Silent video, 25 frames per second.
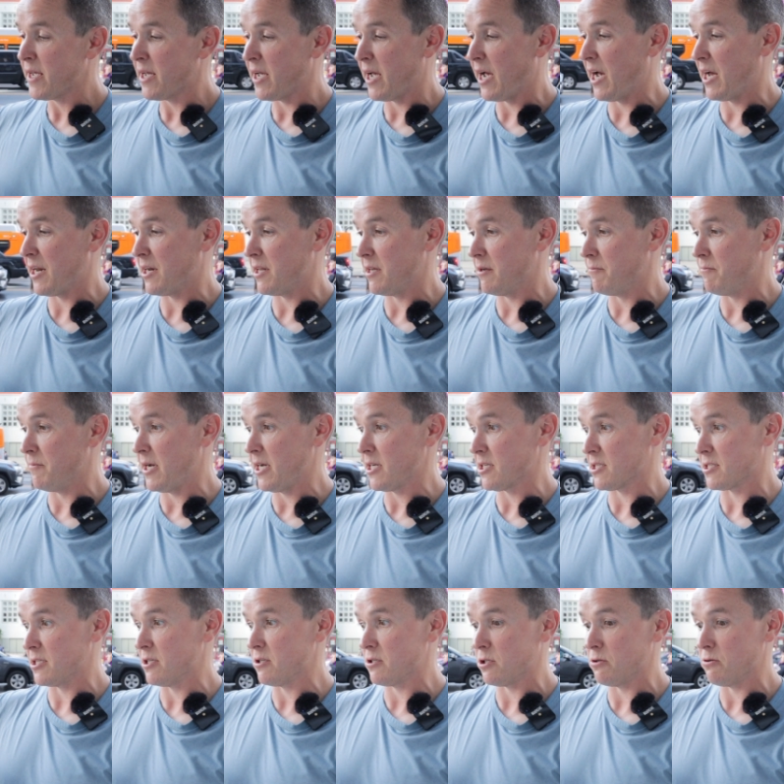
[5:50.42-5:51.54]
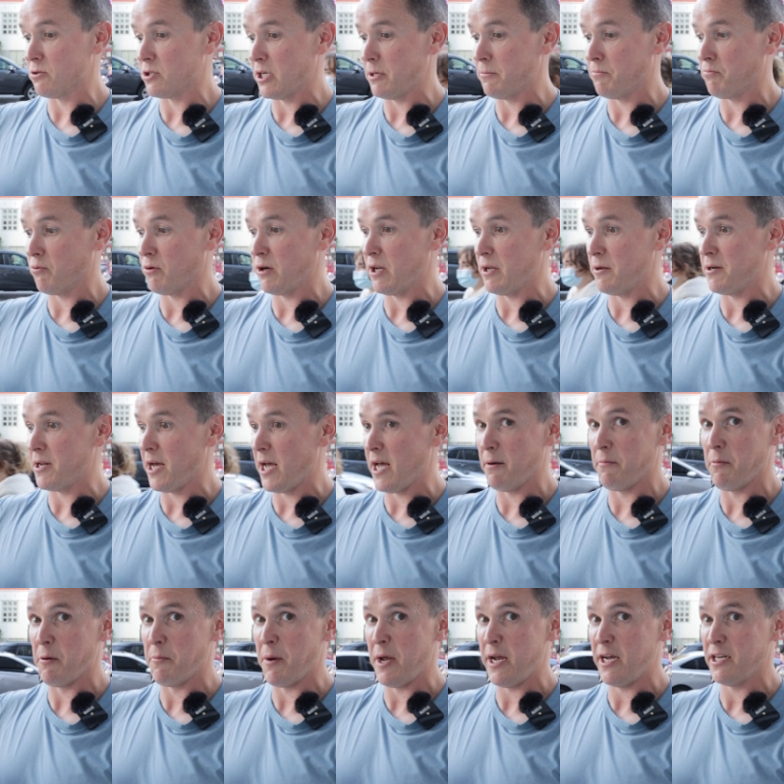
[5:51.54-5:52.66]
And it makes this sushi pretty
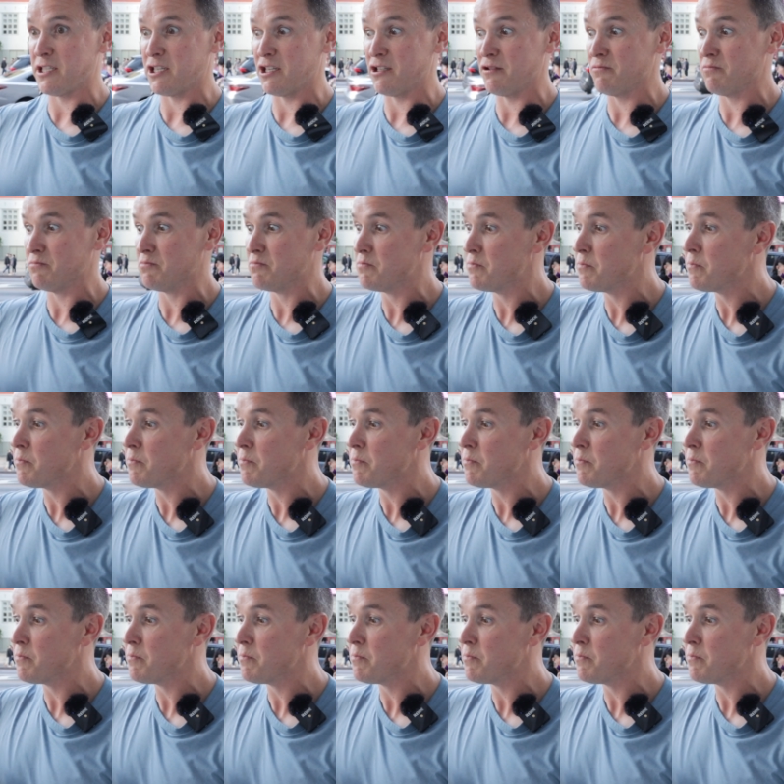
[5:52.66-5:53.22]
damn amazing.